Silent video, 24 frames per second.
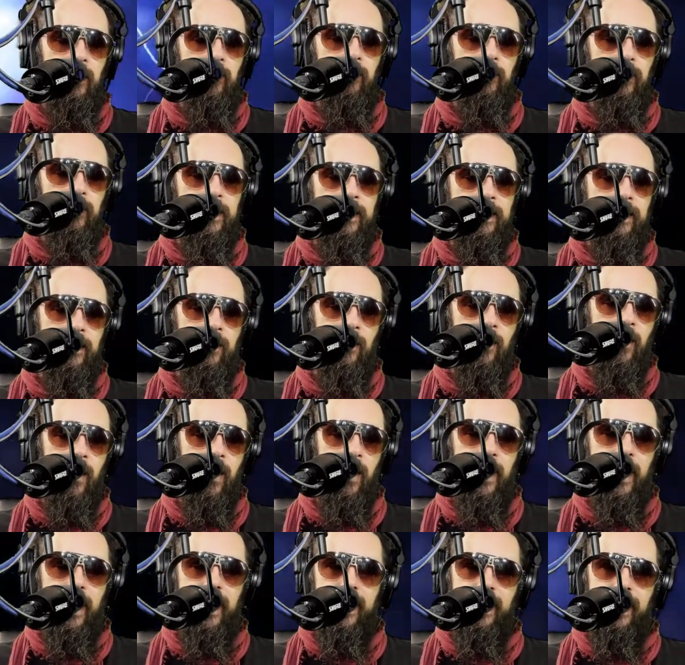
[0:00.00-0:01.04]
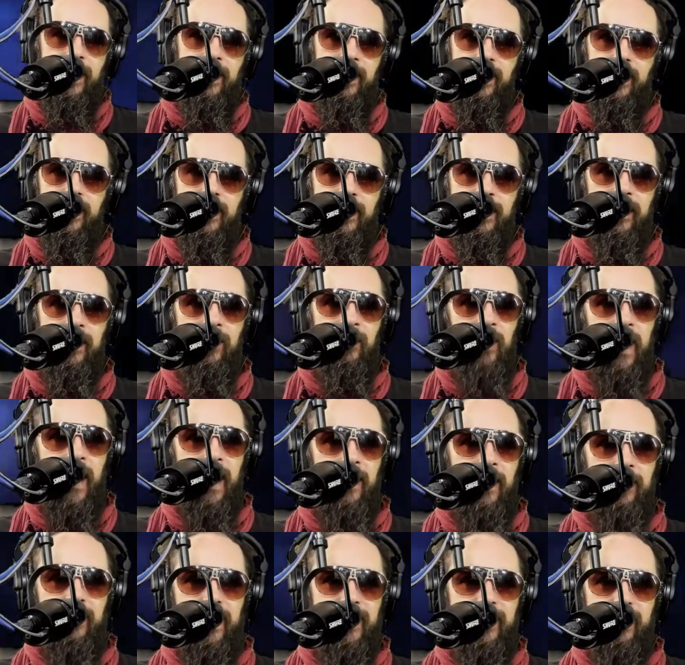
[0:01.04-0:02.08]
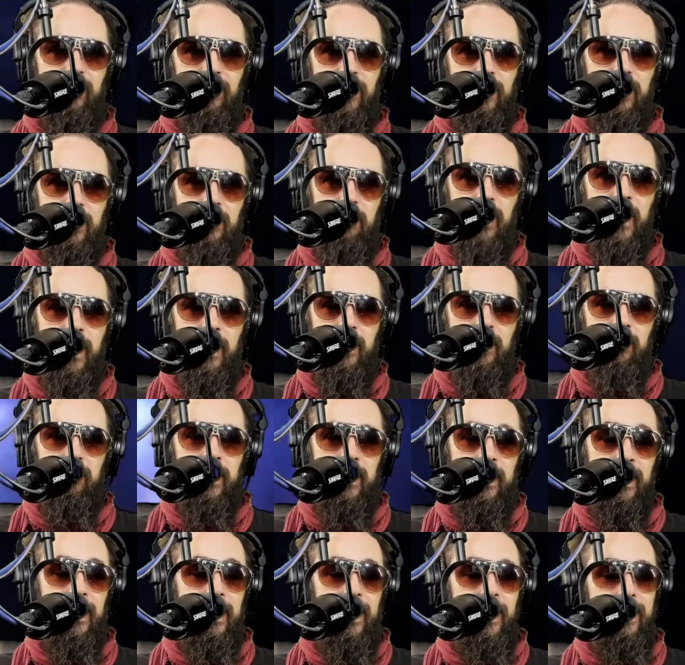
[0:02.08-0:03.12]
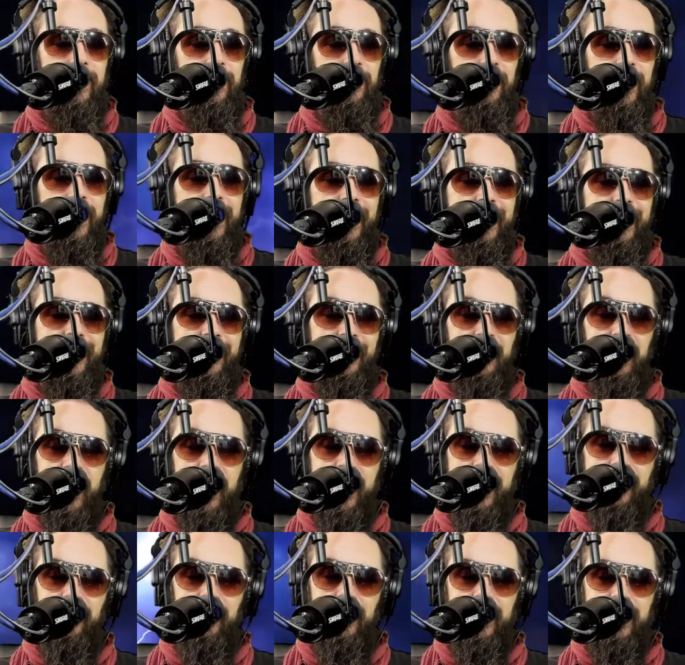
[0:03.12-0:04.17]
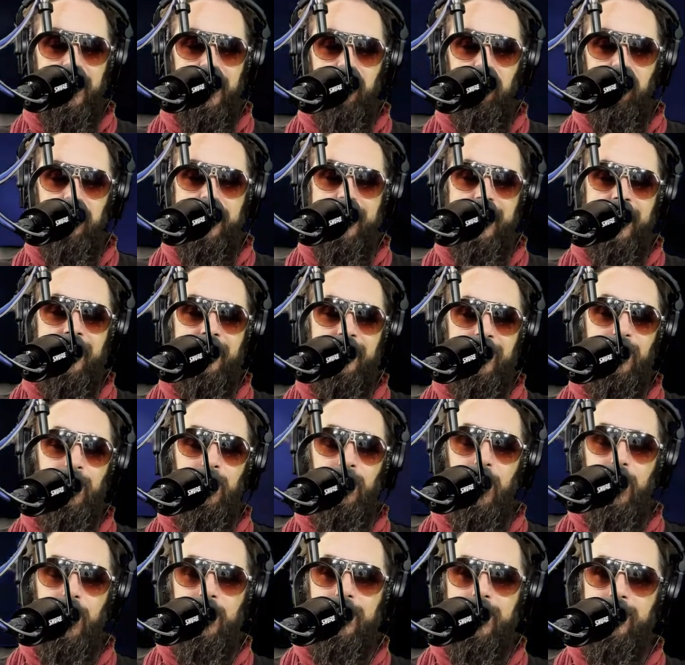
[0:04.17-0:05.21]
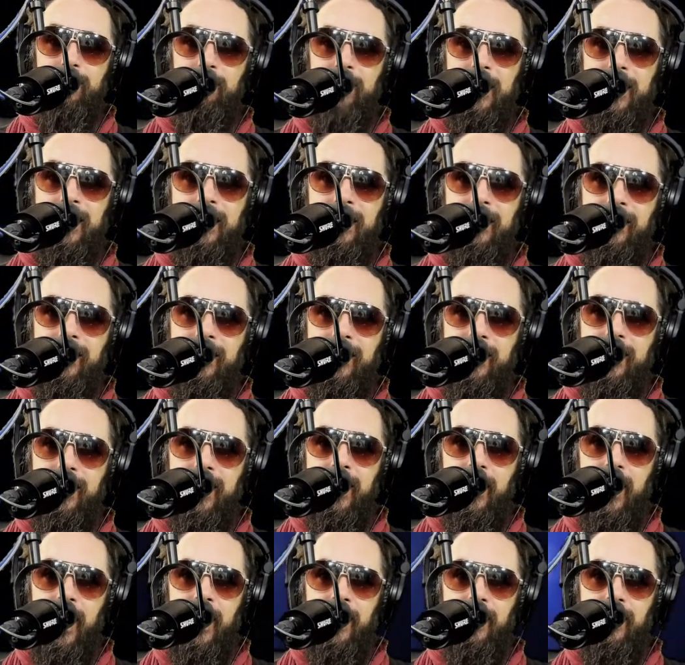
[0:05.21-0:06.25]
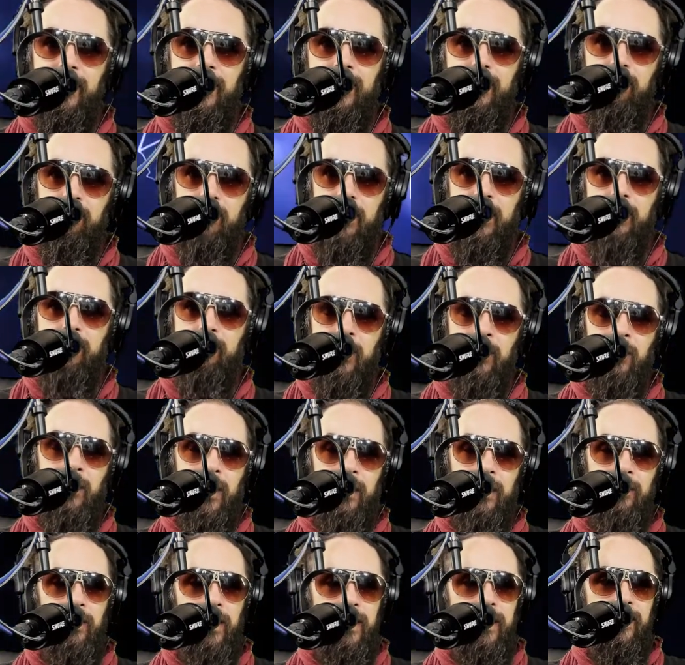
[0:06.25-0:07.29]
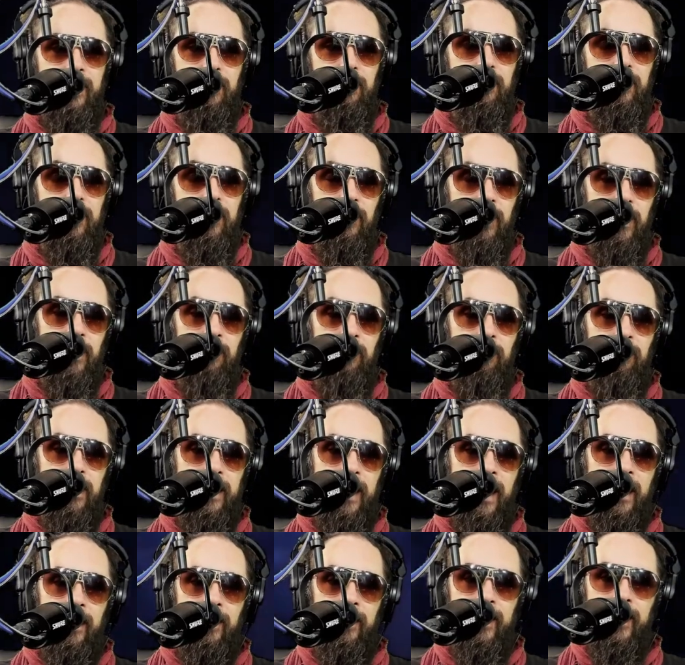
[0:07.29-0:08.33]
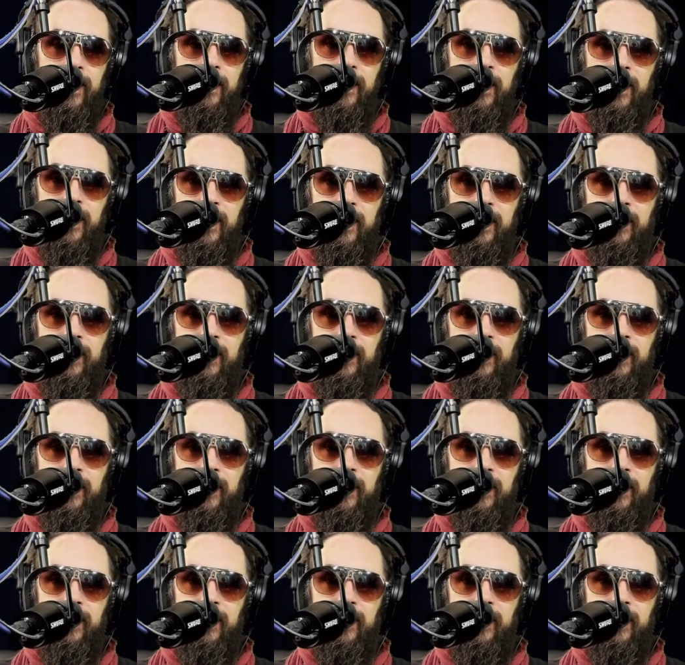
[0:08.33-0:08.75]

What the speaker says: So hot year-round doesn't really bother me. Drinking straight cream sounds gross to me. Like, I used to make my White Russians with cream, but now that I